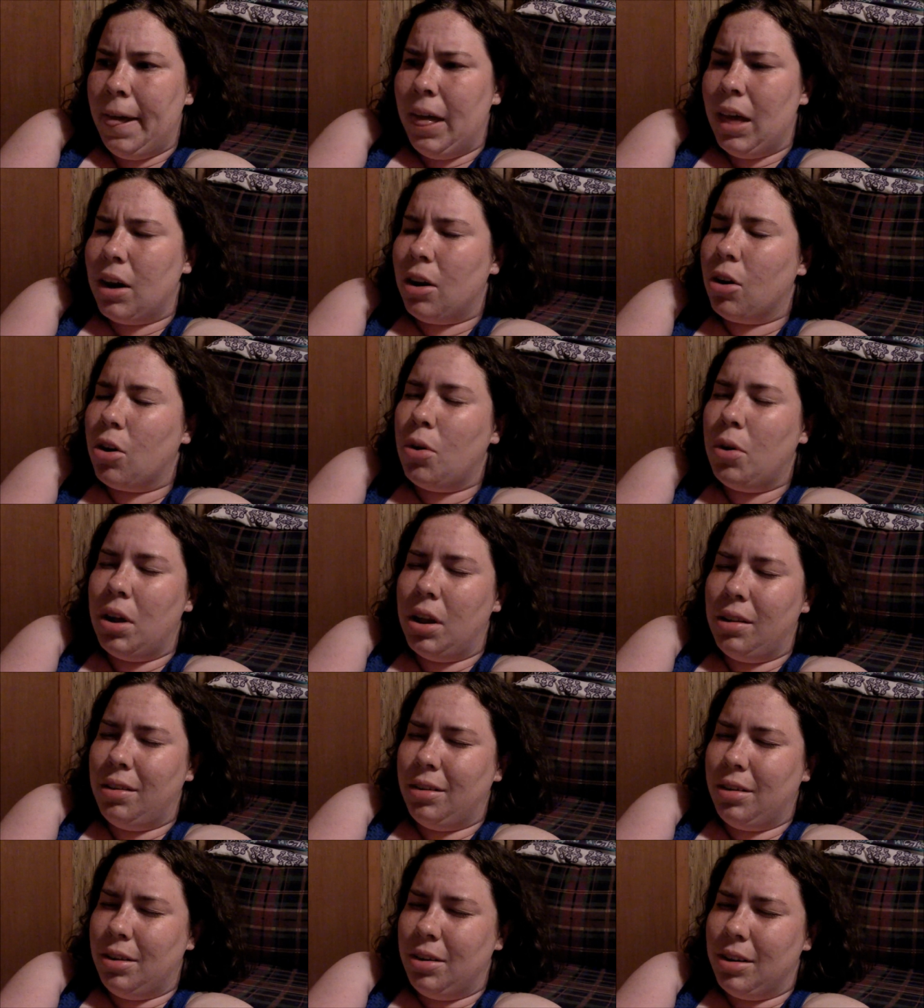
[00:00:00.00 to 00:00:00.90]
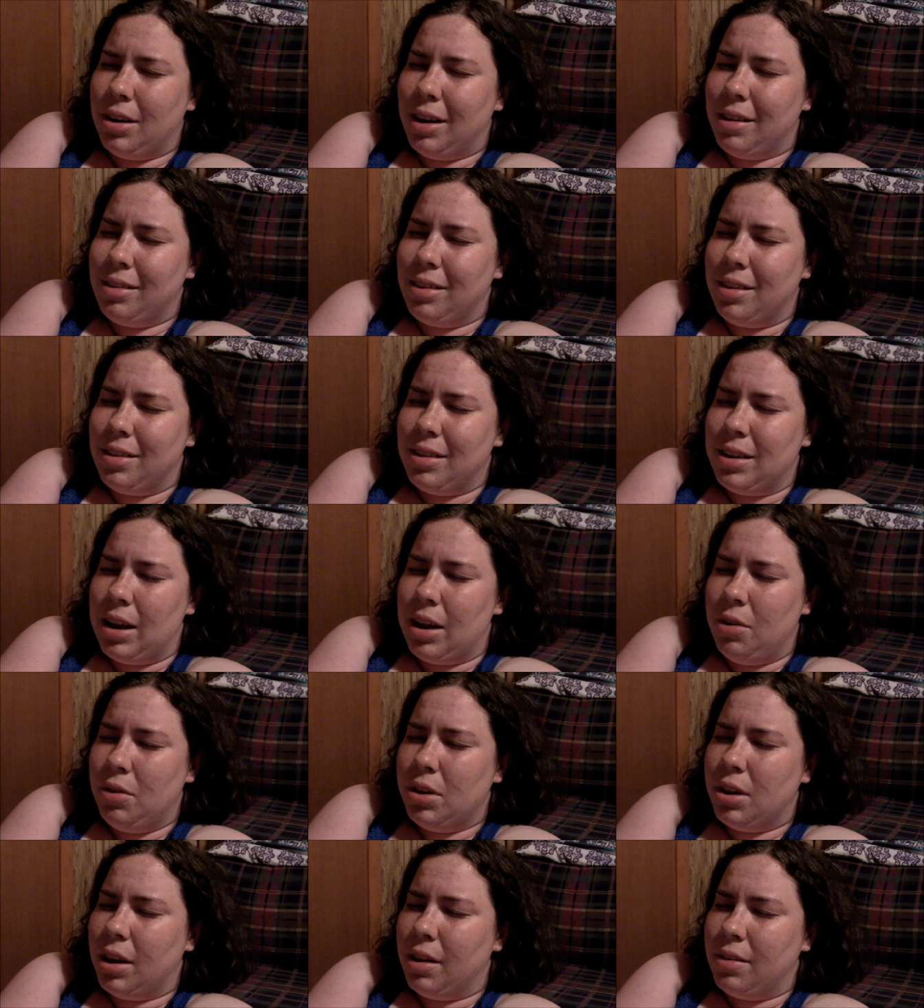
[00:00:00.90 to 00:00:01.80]
And I'll go ahead and tell you guys this
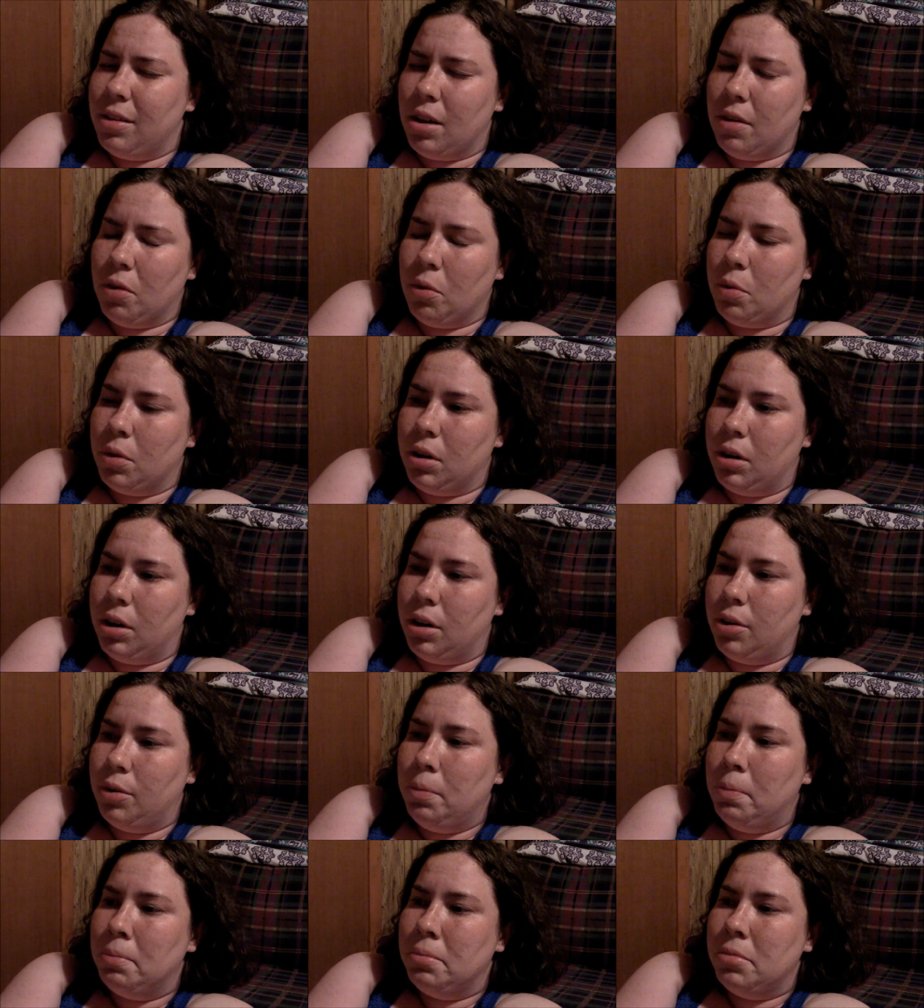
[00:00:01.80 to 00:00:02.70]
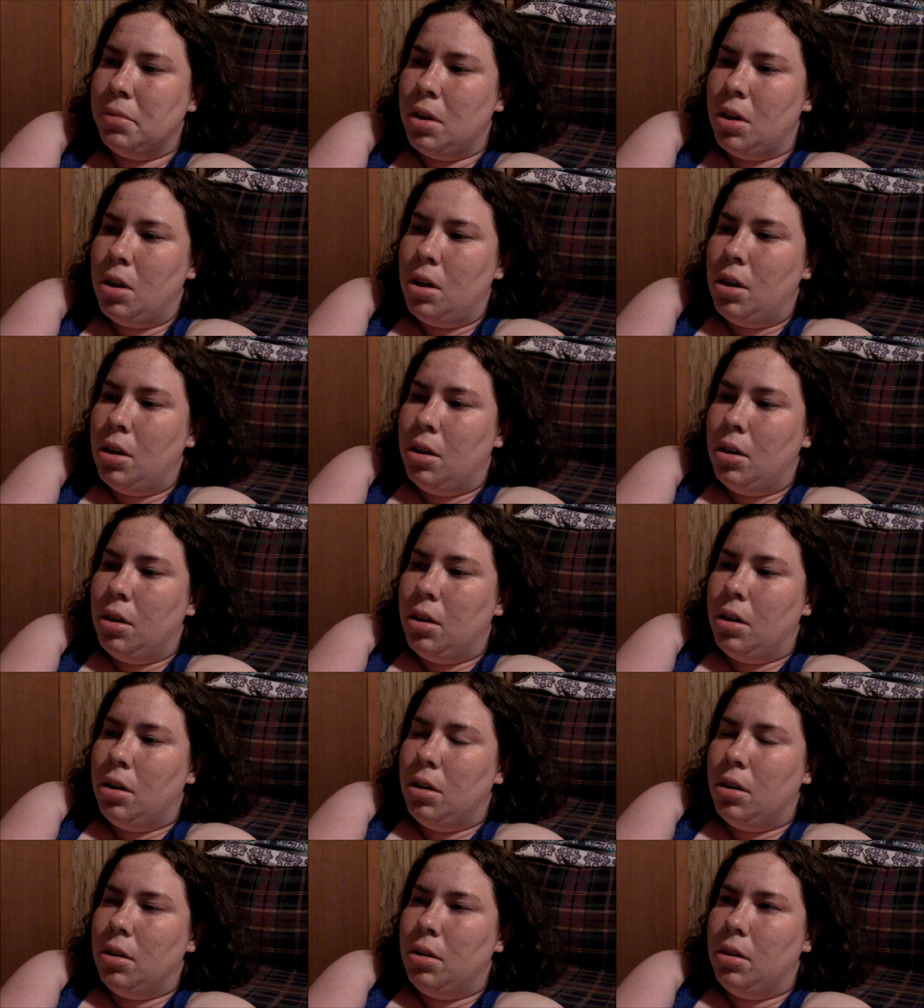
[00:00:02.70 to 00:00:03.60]
now in case you ever want to know.
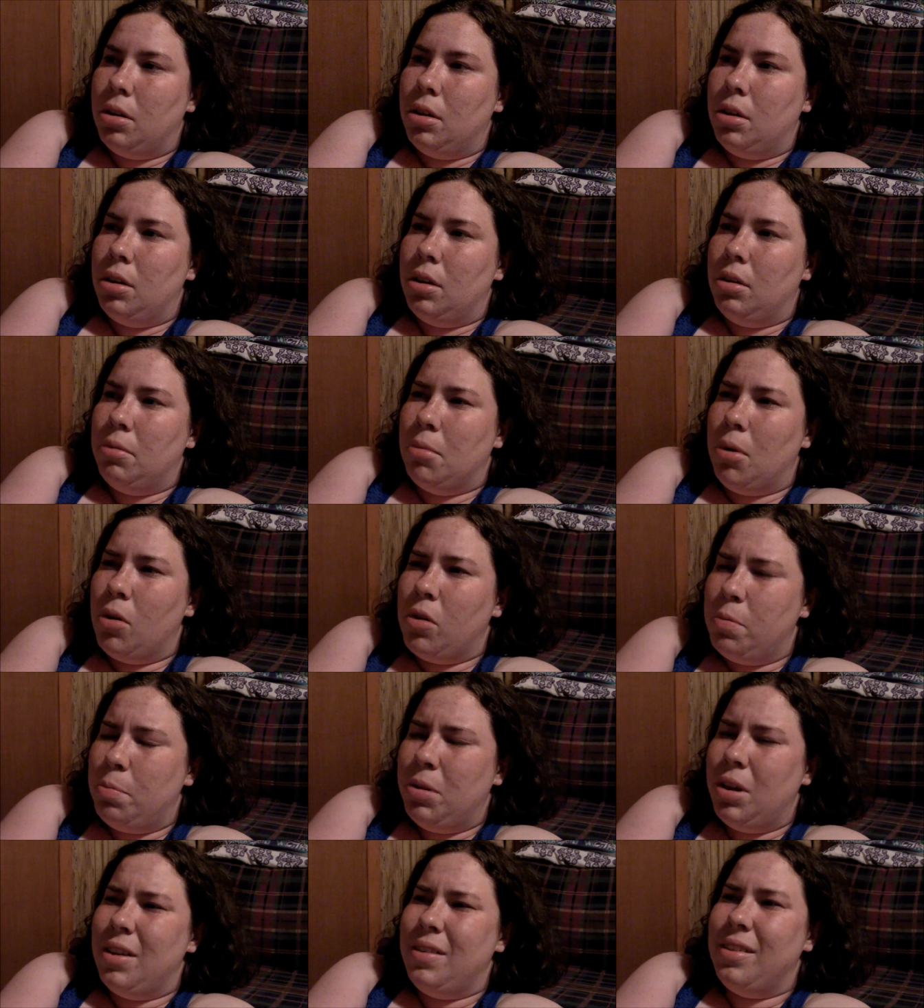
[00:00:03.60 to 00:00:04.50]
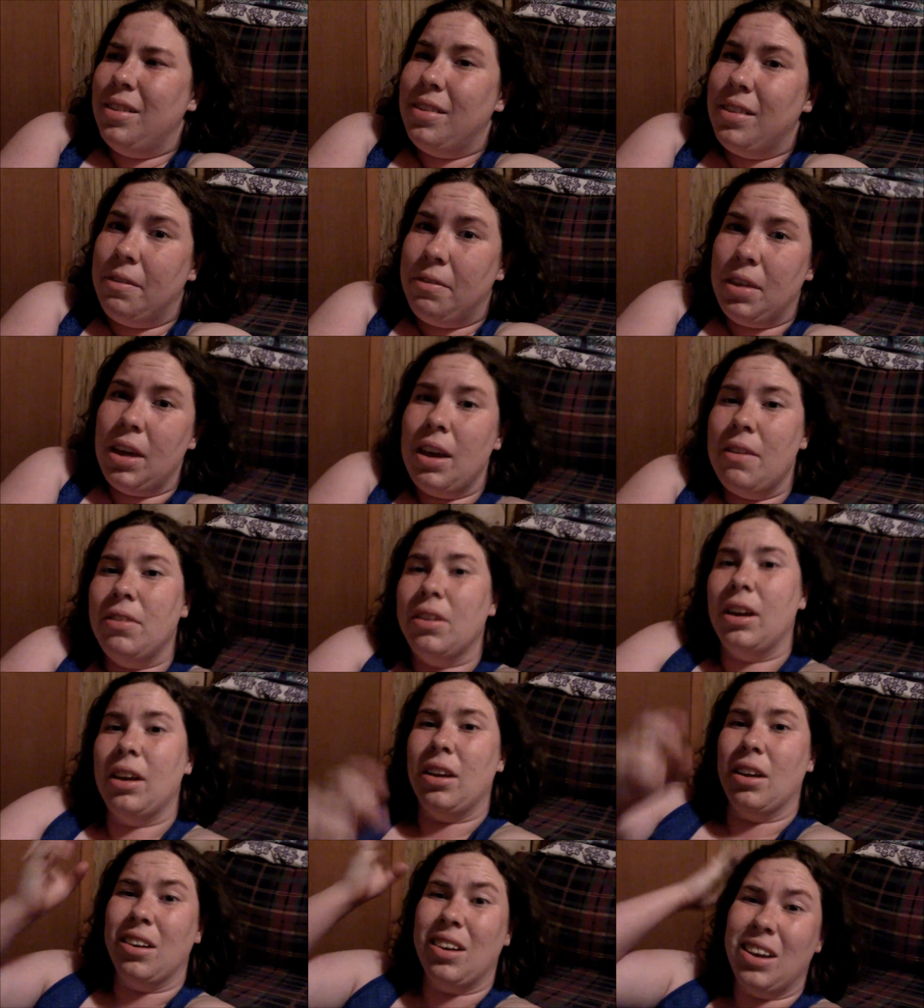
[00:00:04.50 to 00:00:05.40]
Most places, if they have
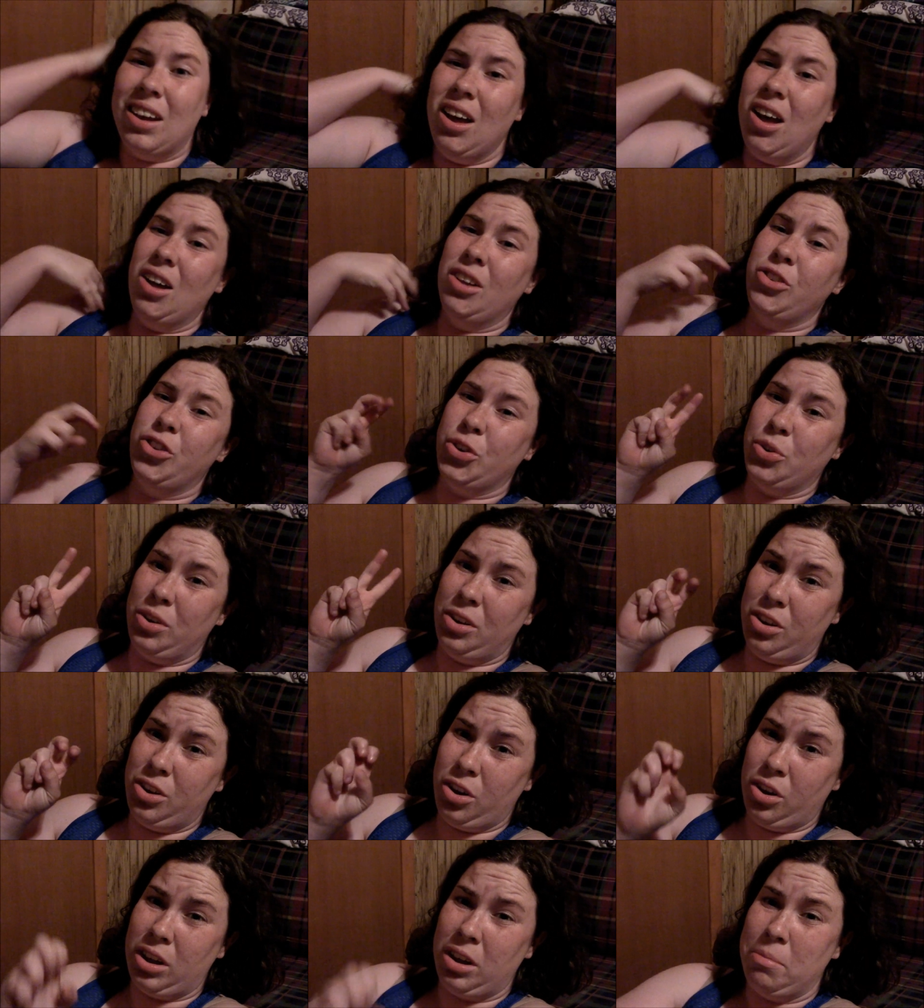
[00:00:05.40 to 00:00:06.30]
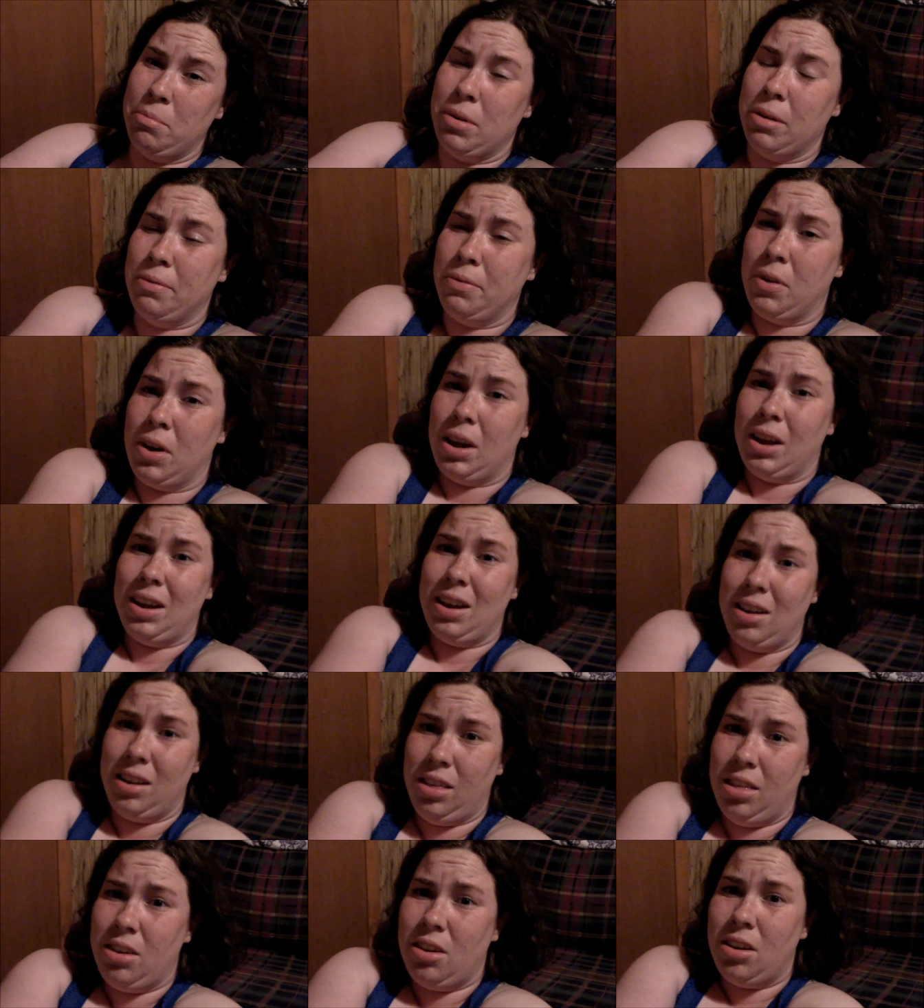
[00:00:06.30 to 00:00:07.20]
like a country cooking buffet
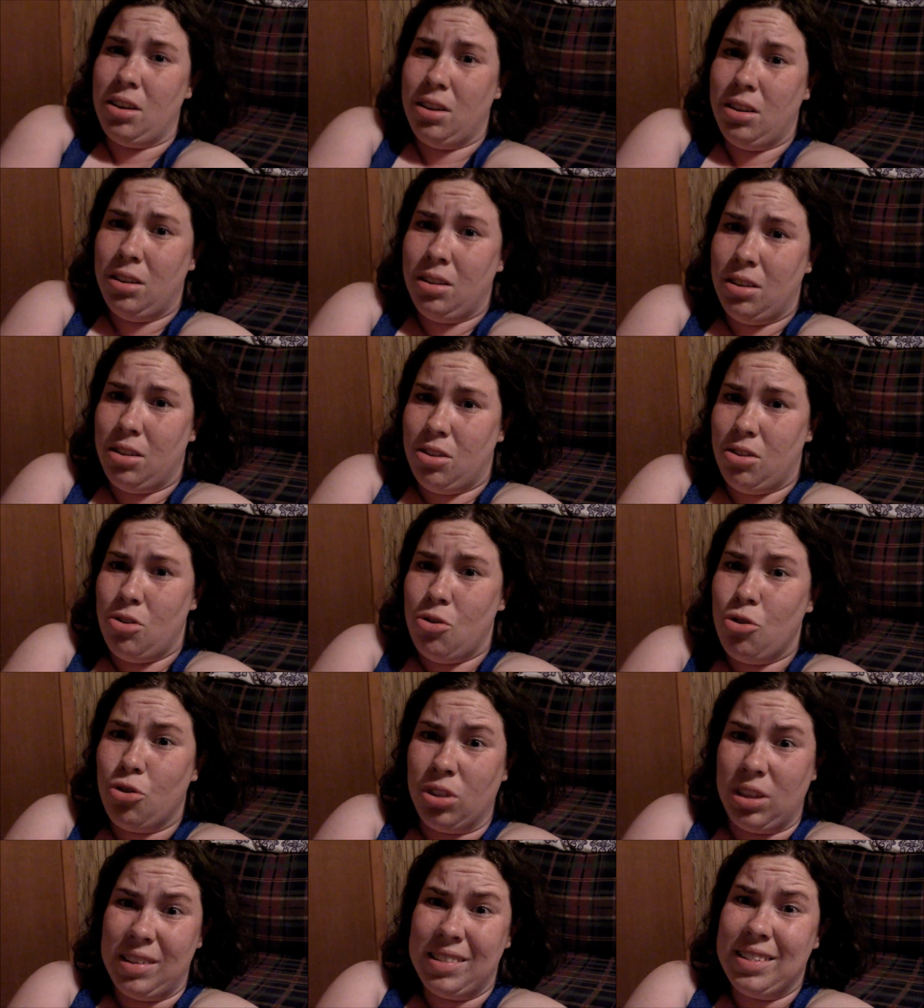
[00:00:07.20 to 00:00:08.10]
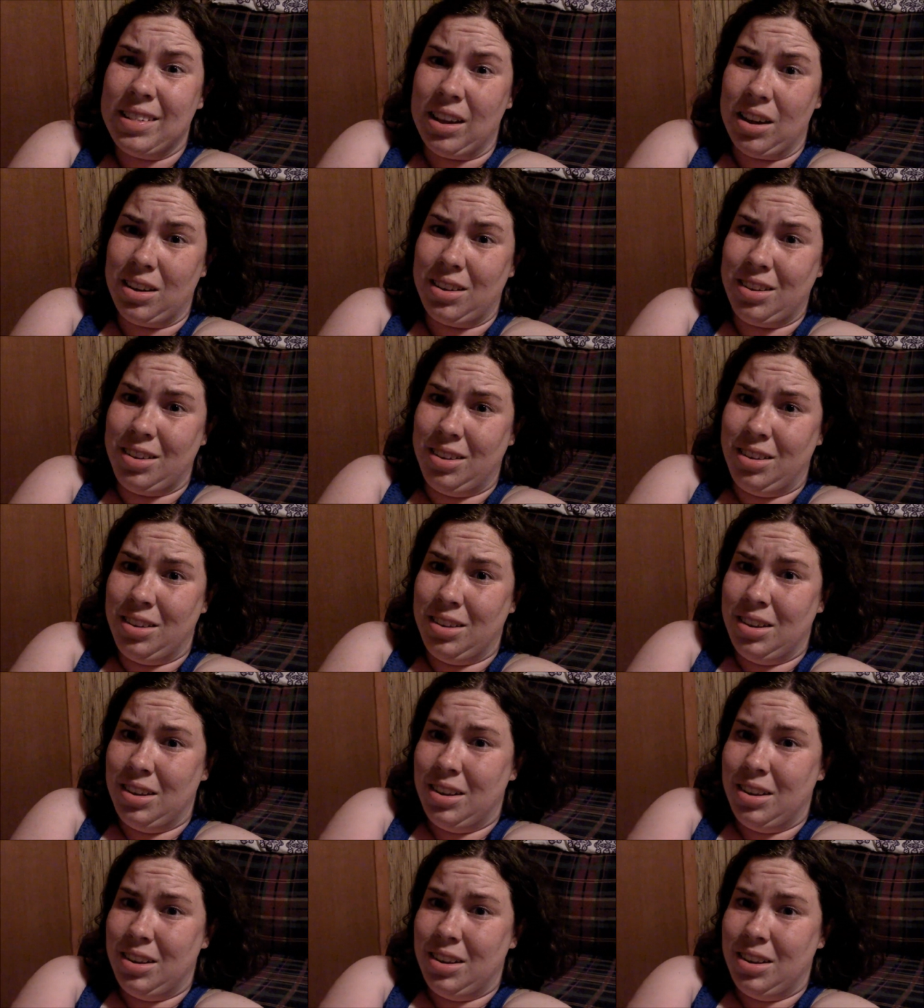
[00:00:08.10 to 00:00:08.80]
kind of thing, usually suck.